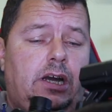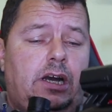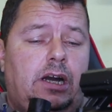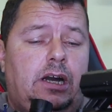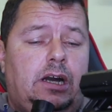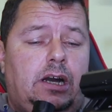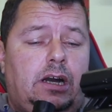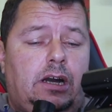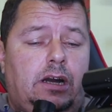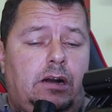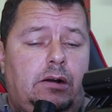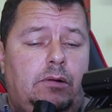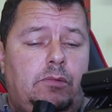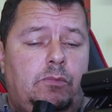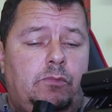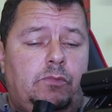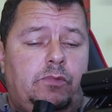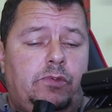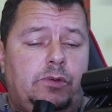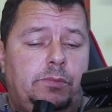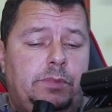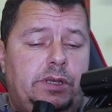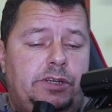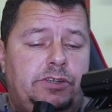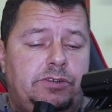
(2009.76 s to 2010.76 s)

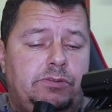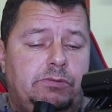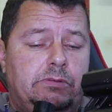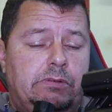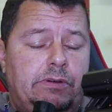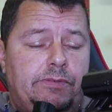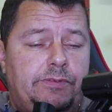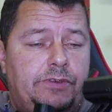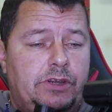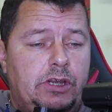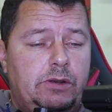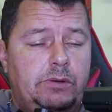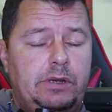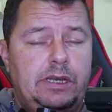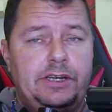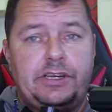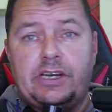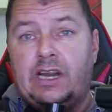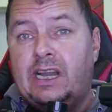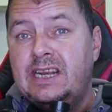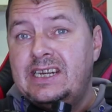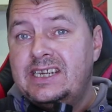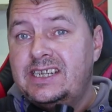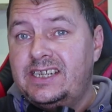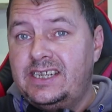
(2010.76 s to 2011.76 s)
For me to review it.
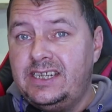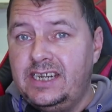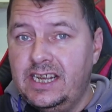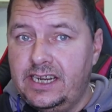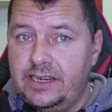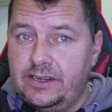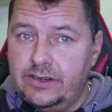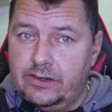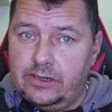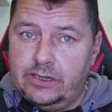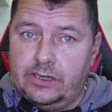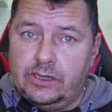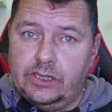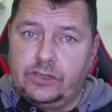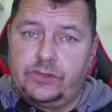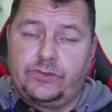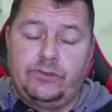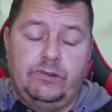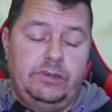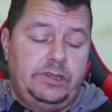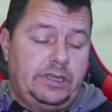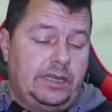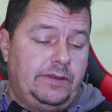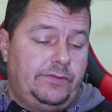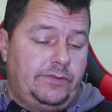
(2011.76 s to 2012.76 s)
I did not ask
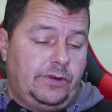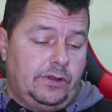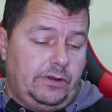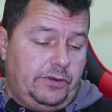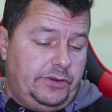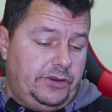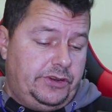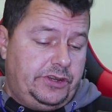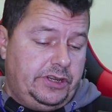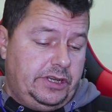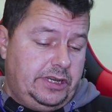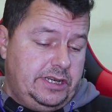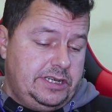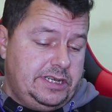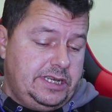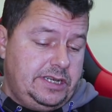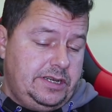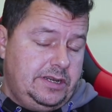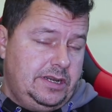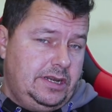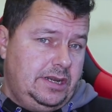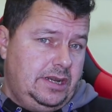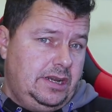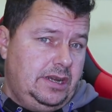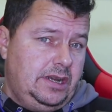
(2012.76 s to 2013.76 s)
for it, they volunteered
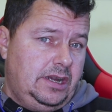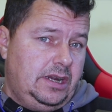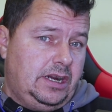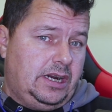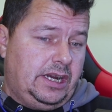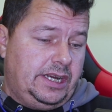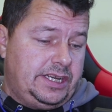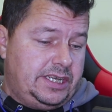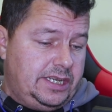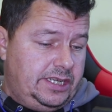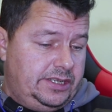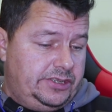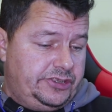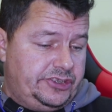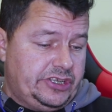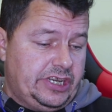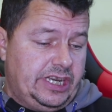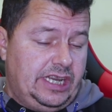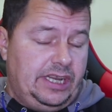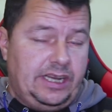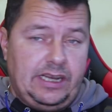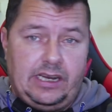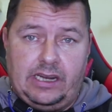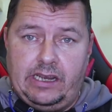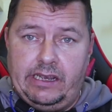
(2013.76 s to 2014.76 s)
it. I did
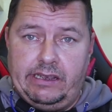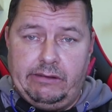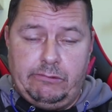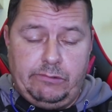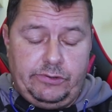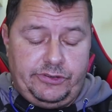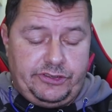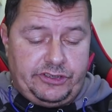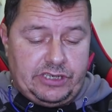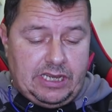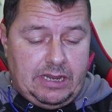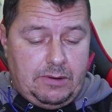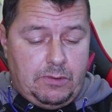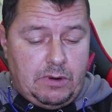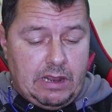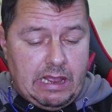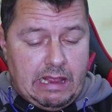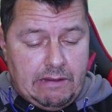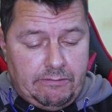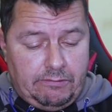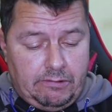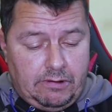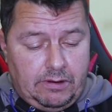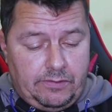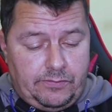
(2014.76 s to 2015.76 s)
say that I would say
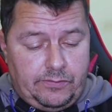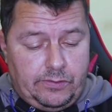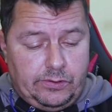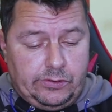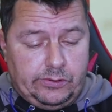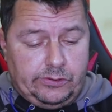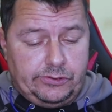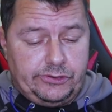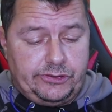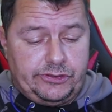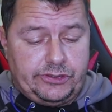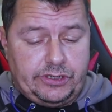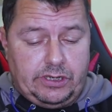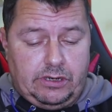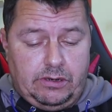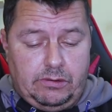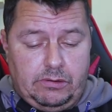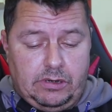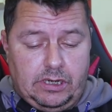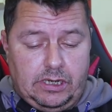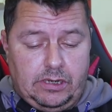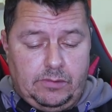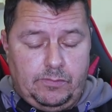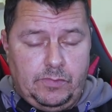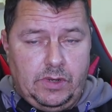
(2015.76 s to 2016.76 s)
whatever I thought,
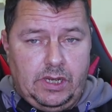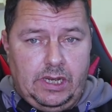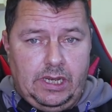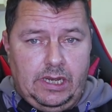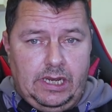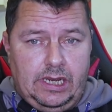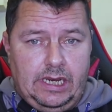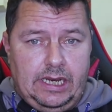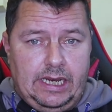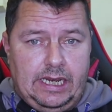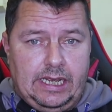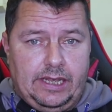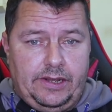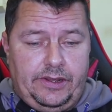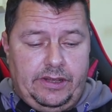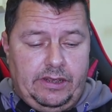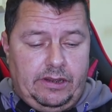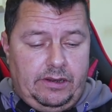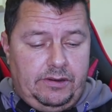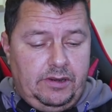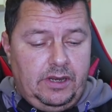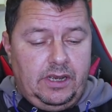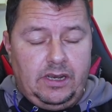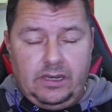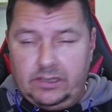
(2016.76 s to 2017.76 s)
so
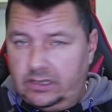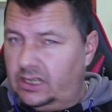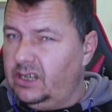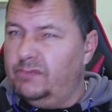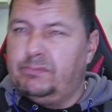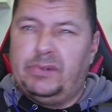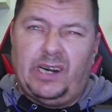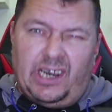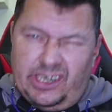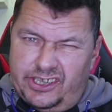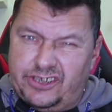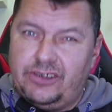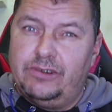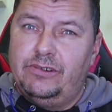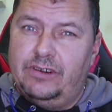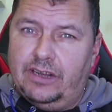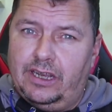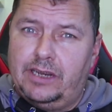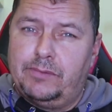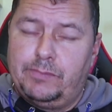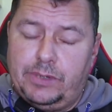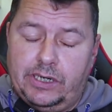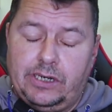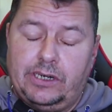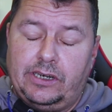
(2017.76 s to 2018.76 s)
but I do
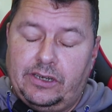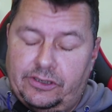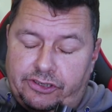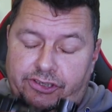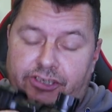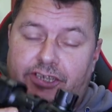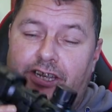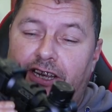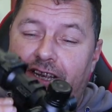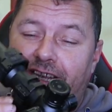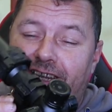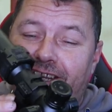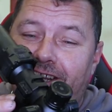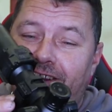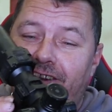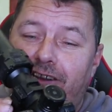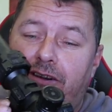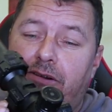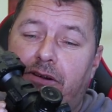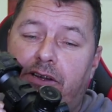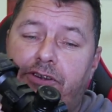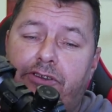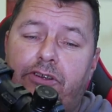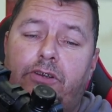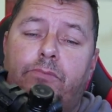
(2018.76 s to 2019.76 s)
like Pards, you
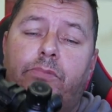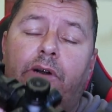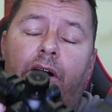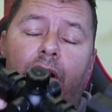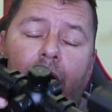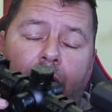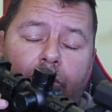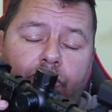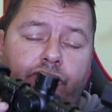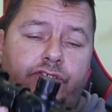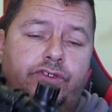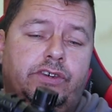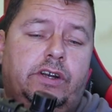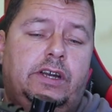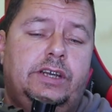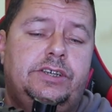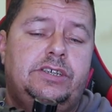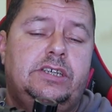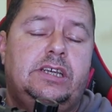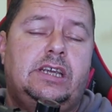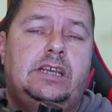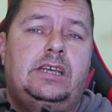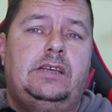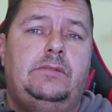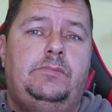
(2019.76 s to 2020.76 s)
know I do, but I'll try
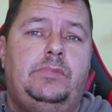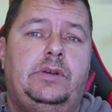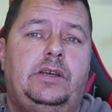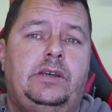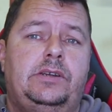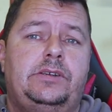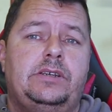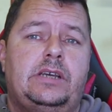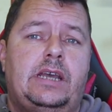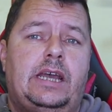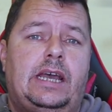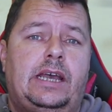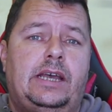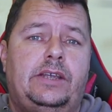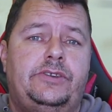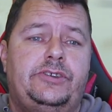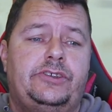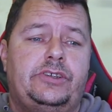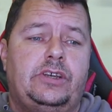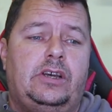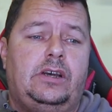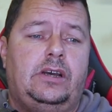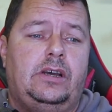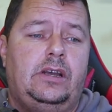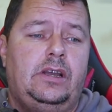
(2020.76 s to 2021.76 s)
to keep it
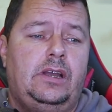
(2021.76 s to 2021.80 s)
as